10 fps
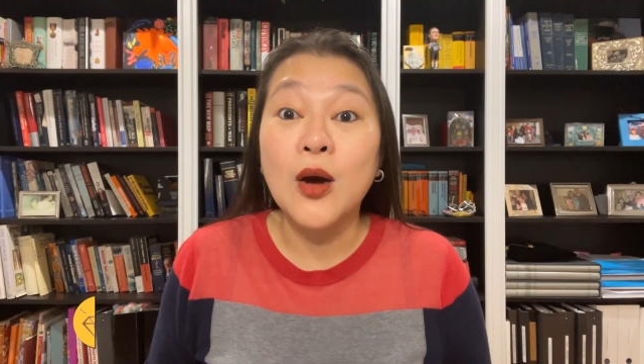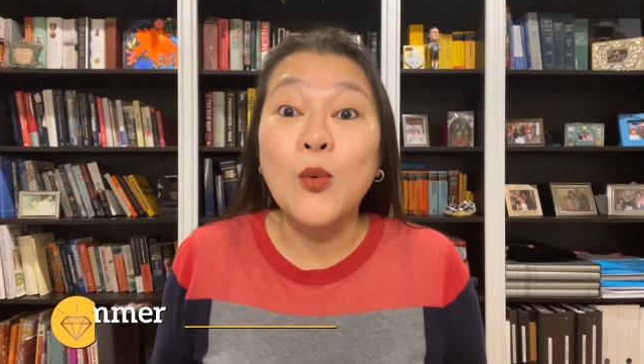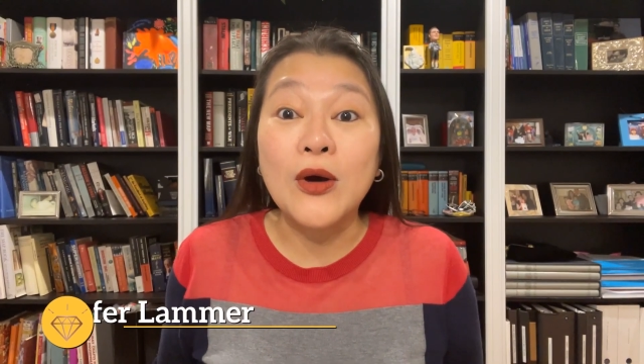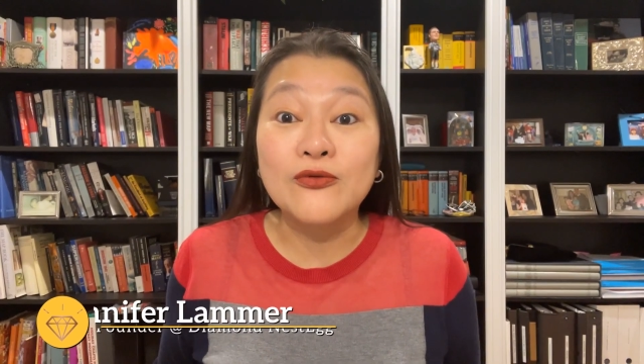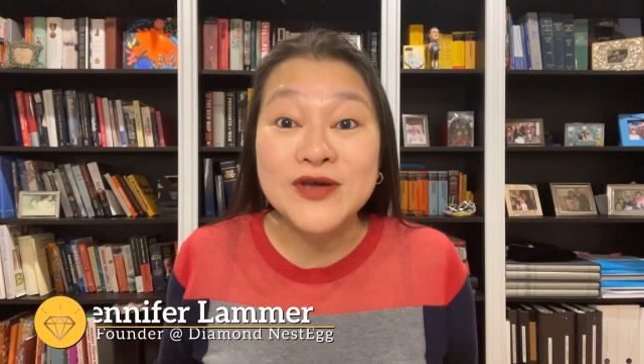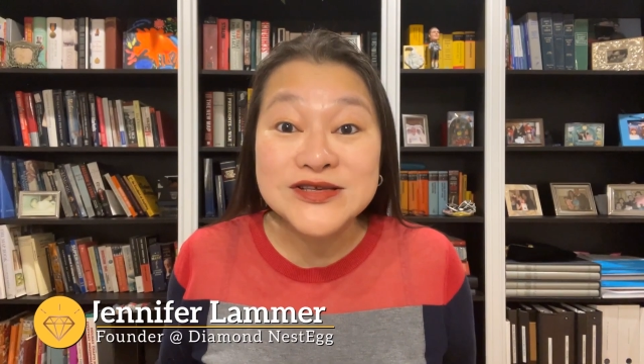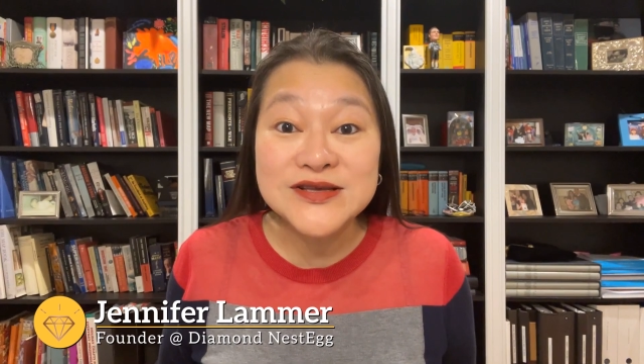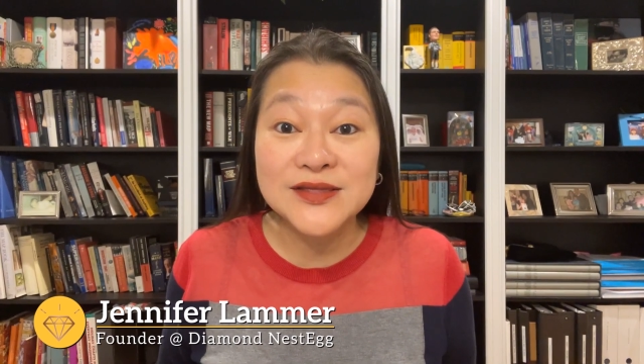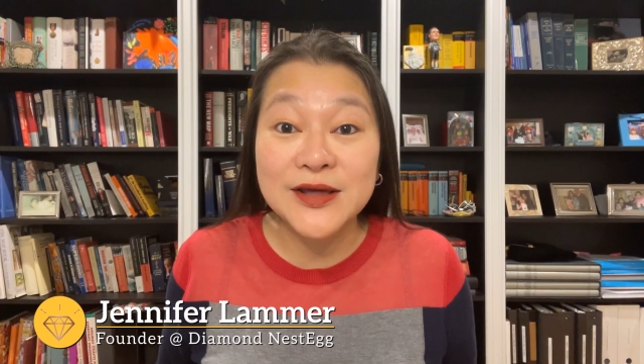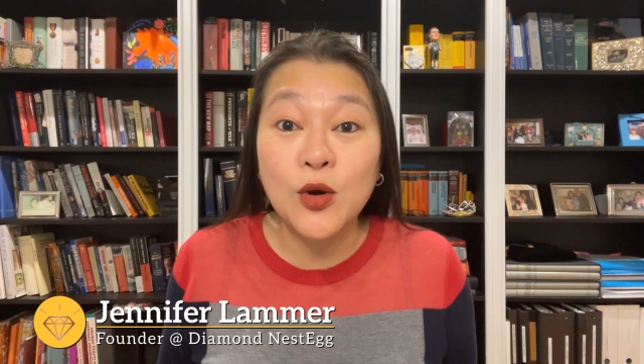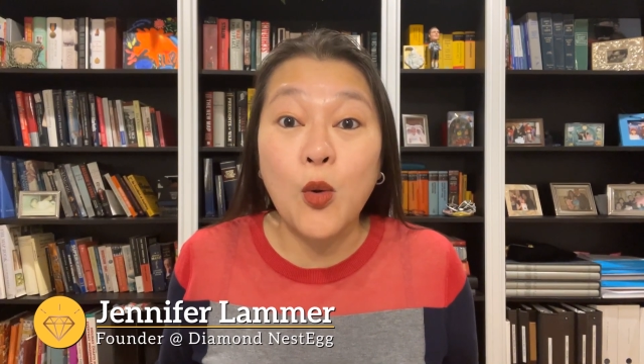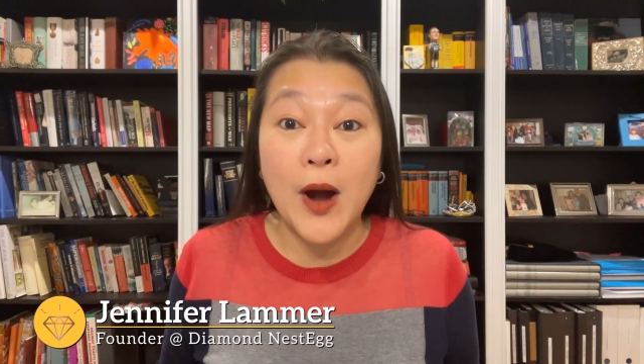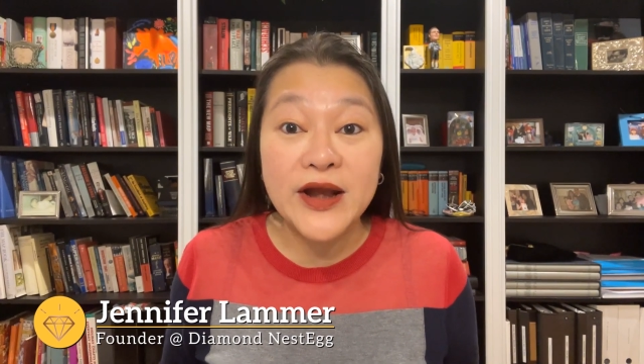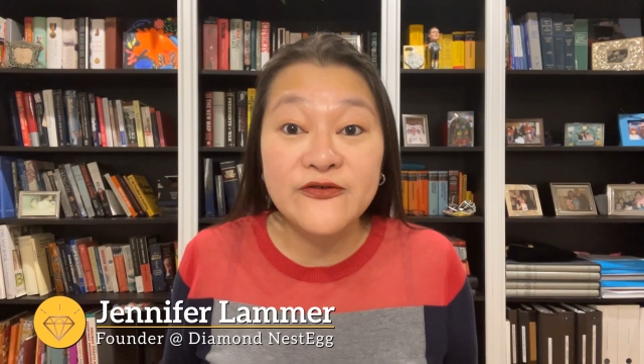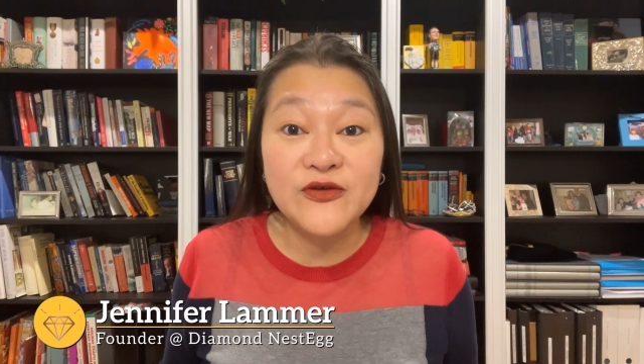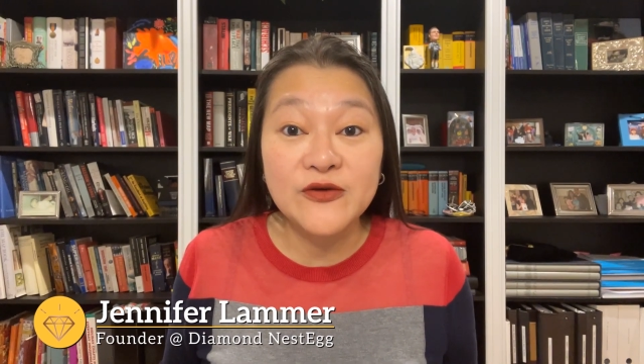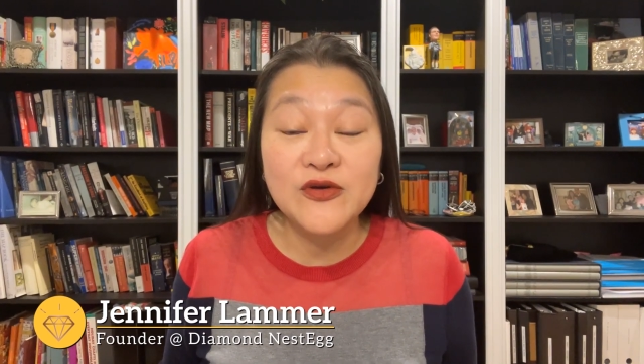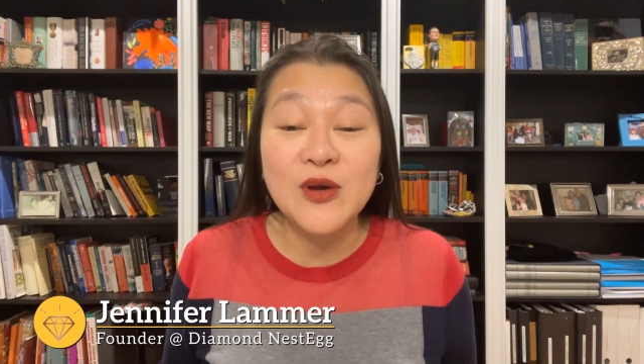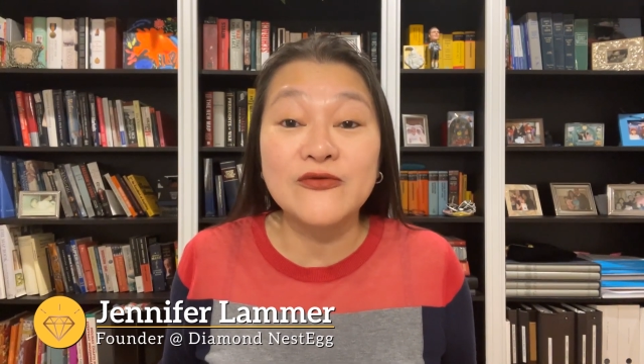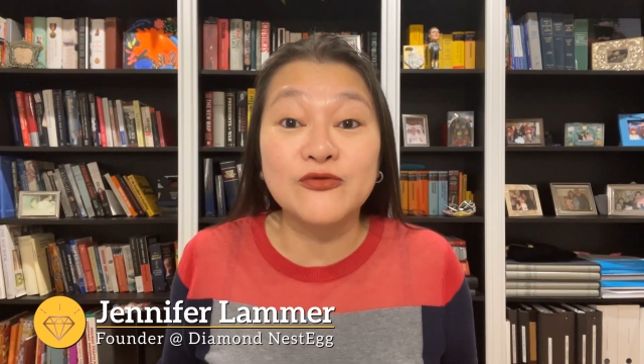Well, recently, quite a few
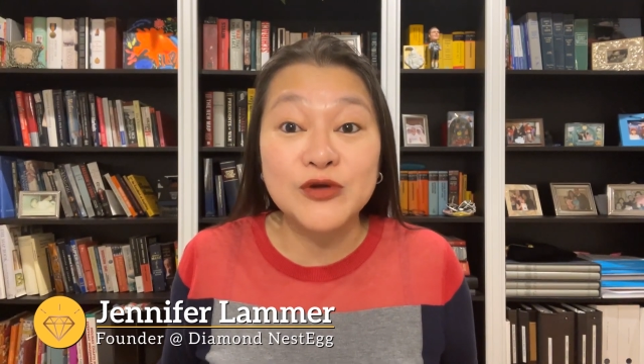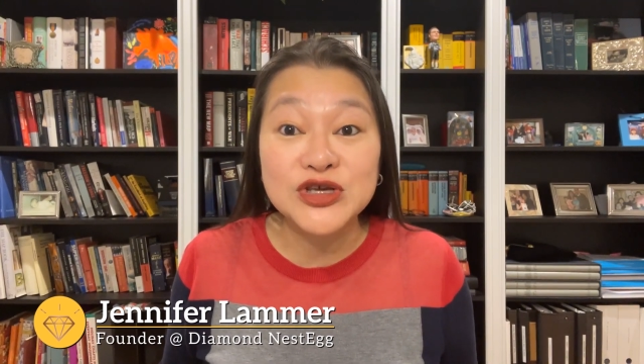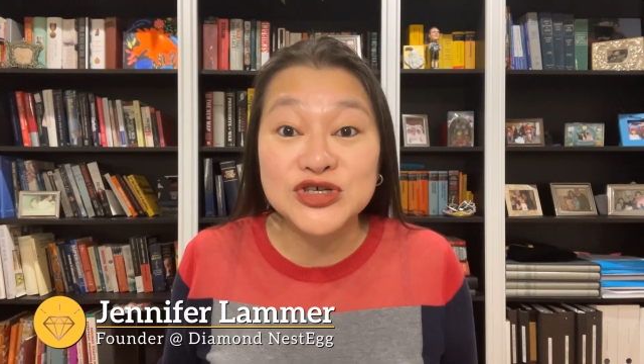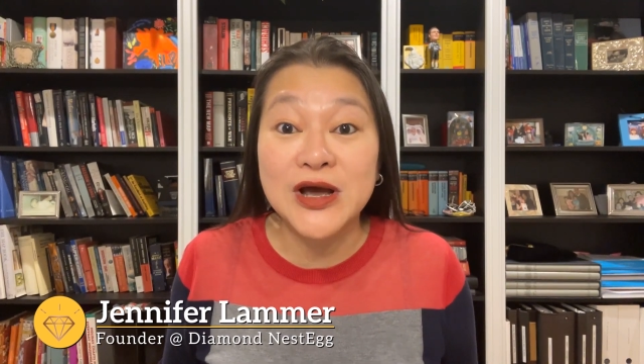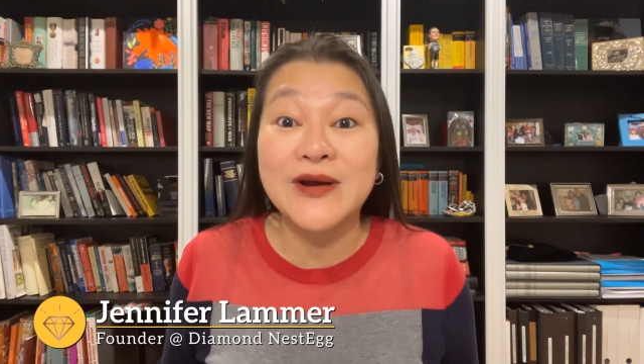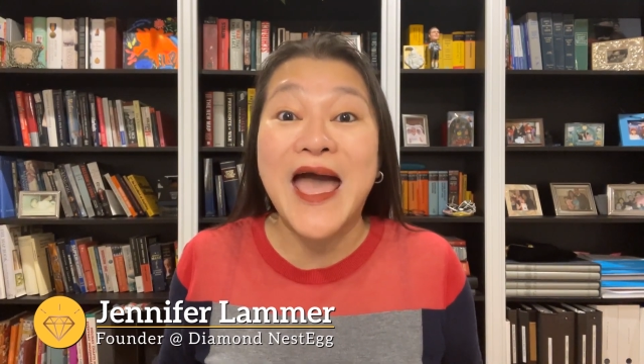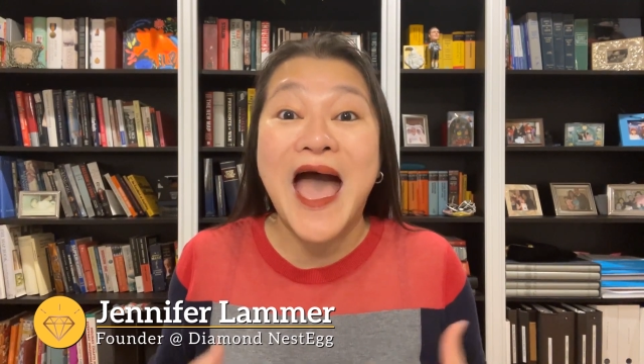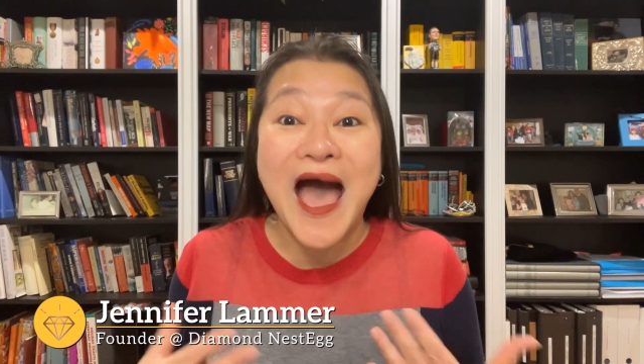of you have reached out